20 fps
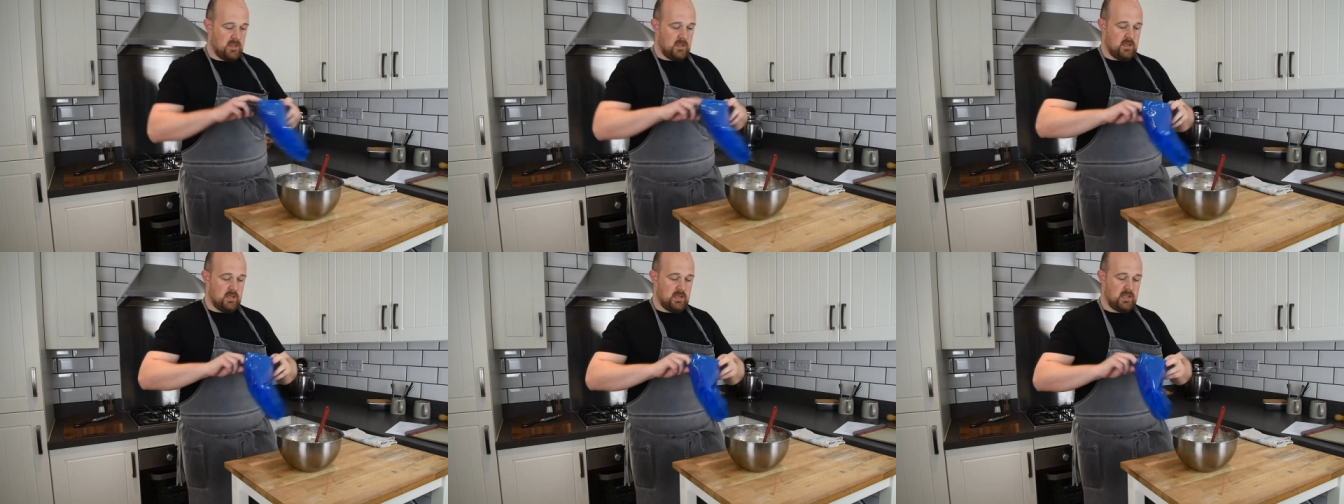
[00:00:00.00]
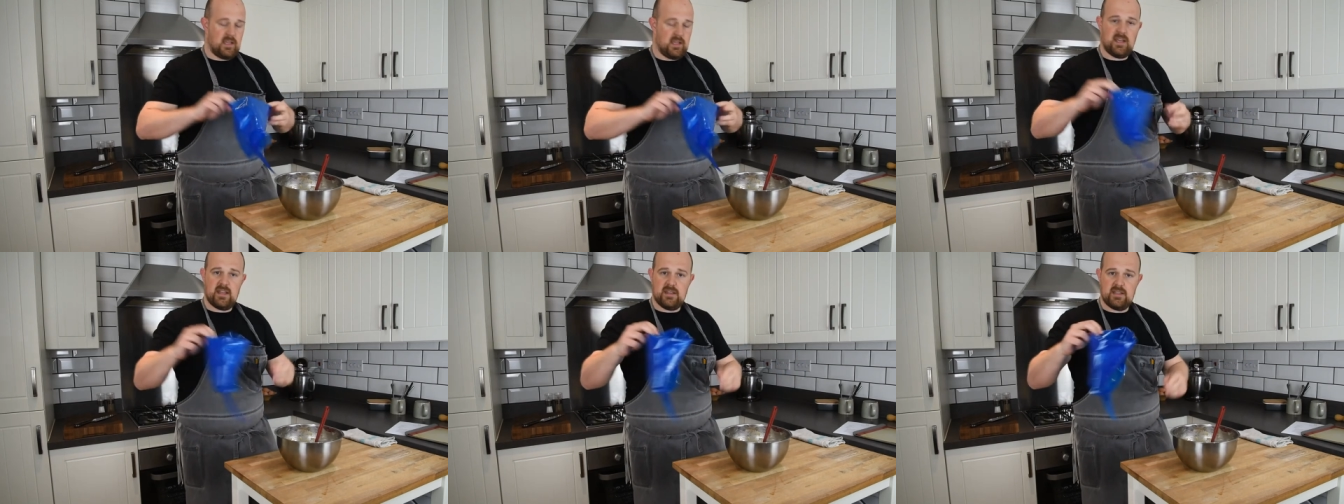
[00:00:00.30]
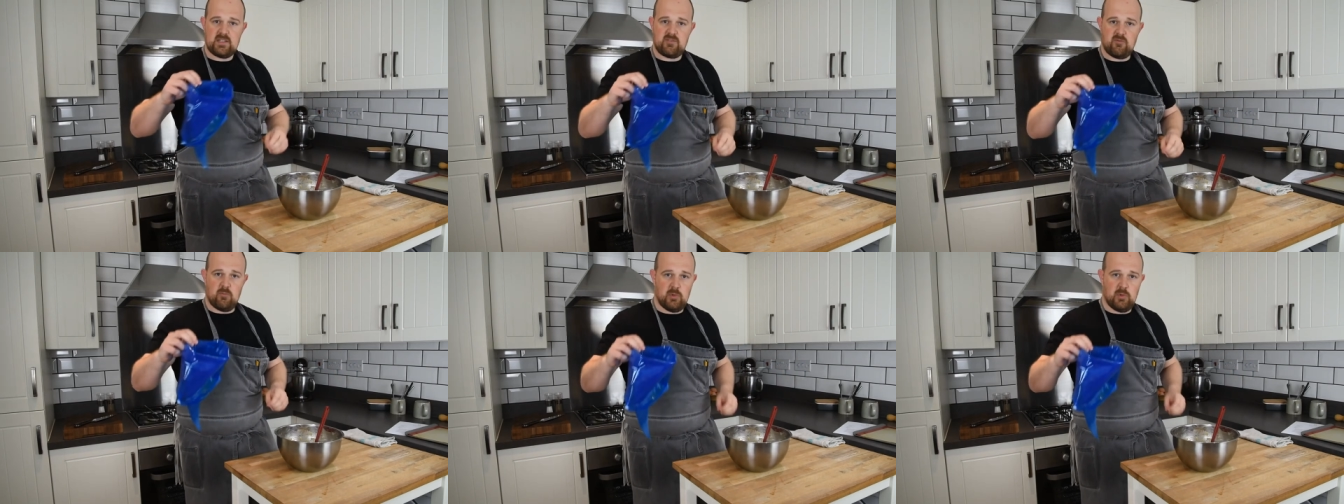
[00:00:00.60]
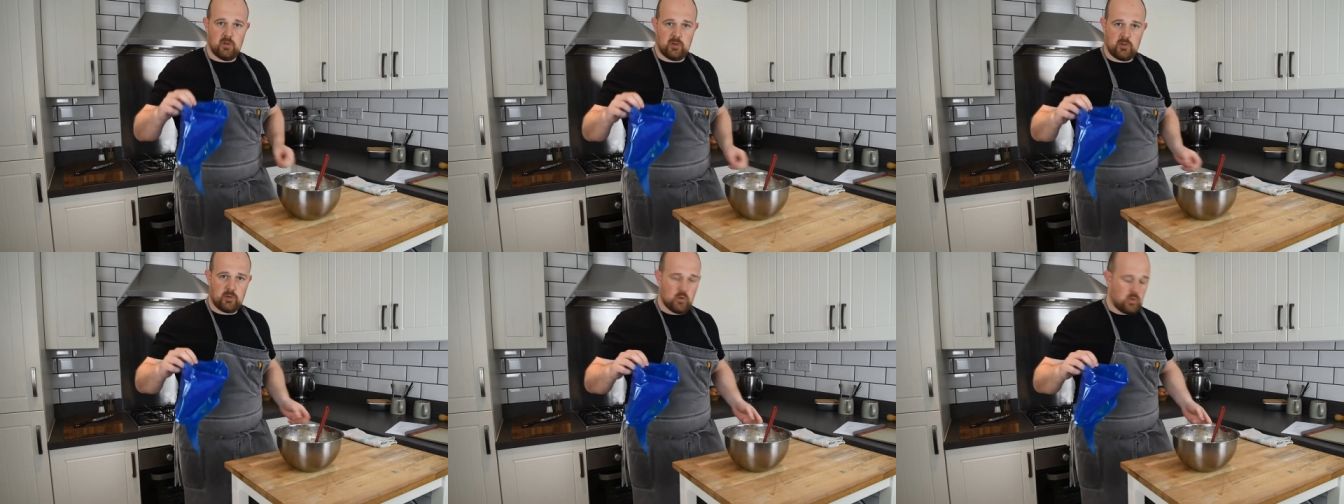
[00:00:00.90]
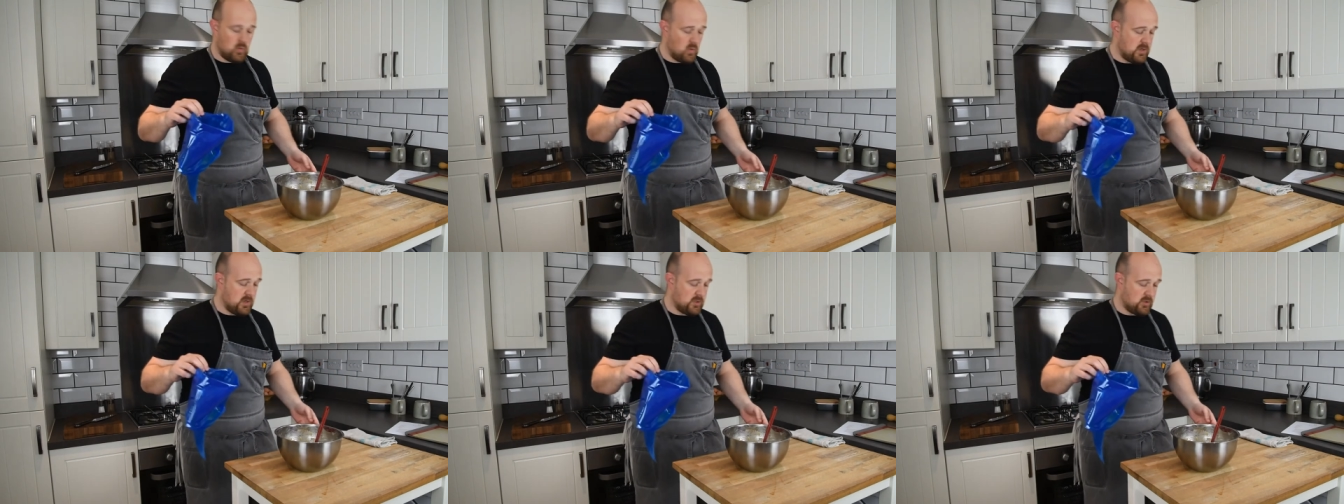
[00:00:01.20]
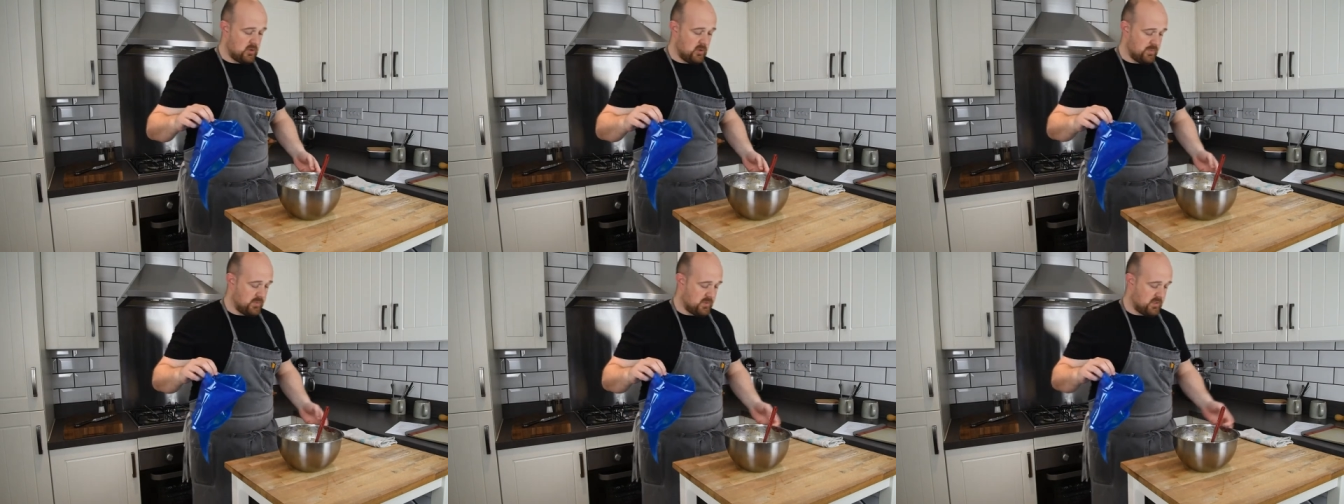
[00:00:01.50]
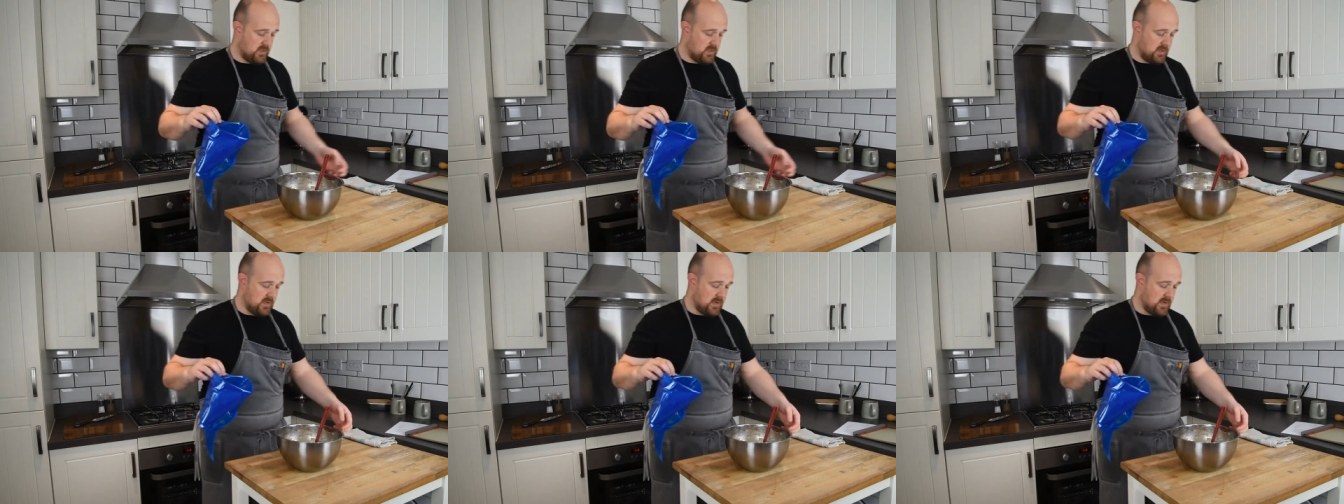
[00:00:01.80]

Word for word: you can get these from a lot of cookware shops,